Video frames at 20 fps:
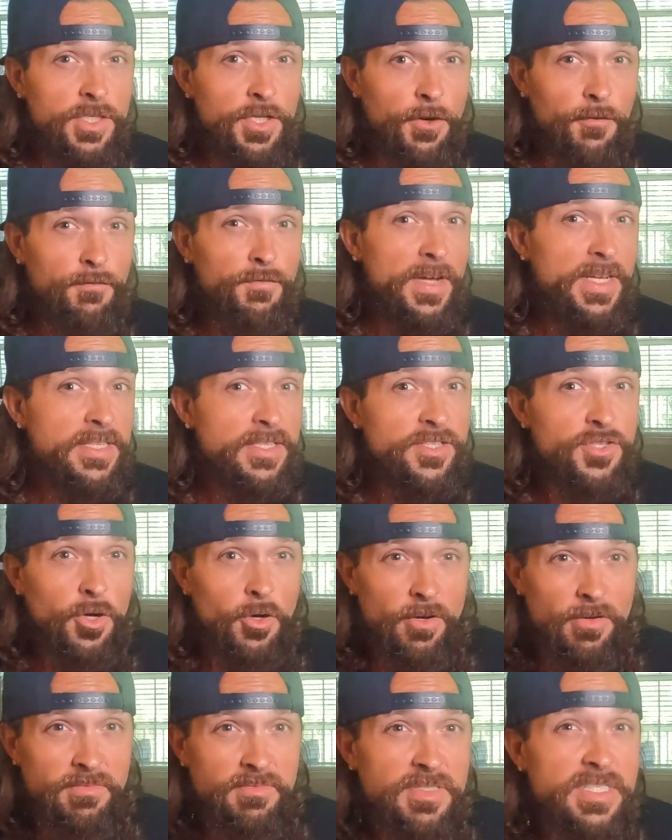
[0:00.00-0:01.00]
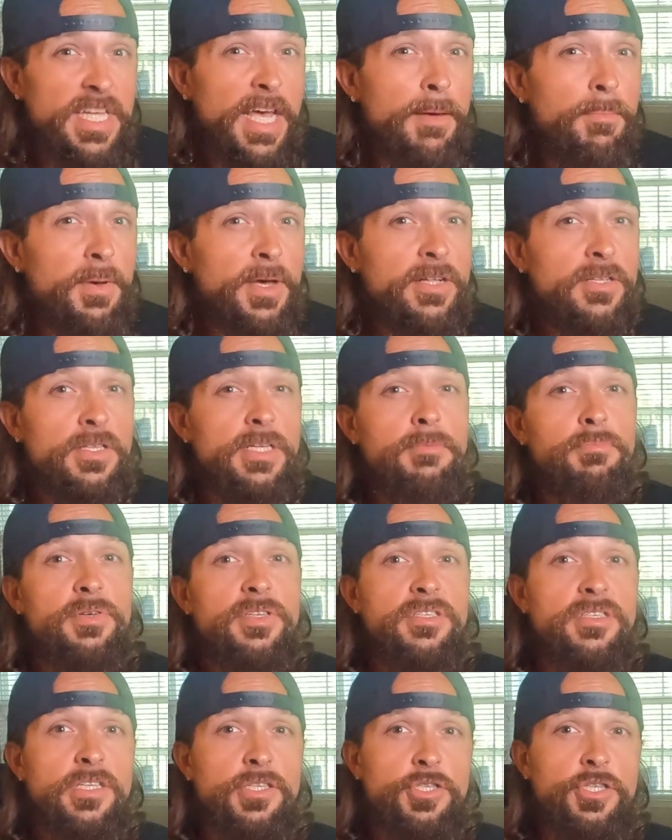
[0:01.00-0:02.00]
your fins are typically
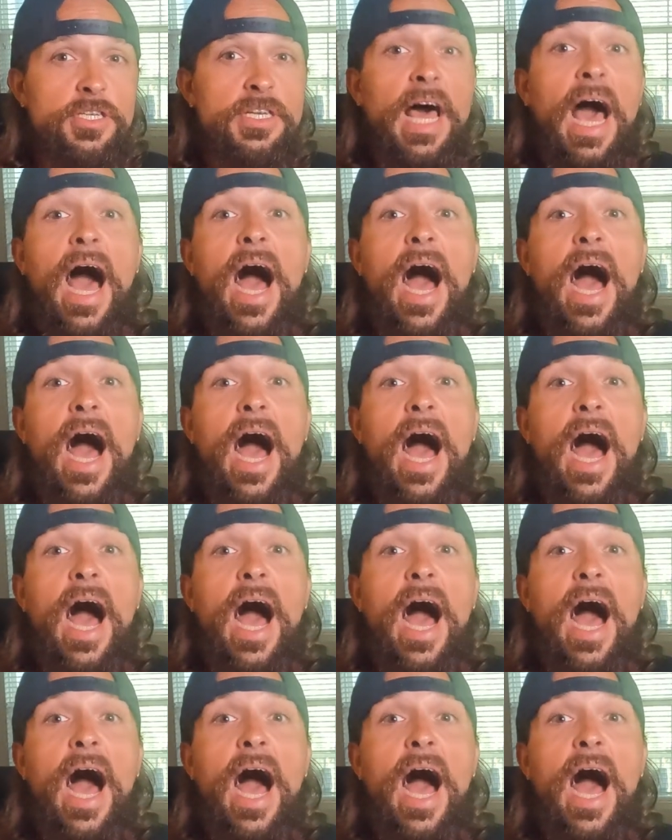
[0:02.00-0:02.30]
positioned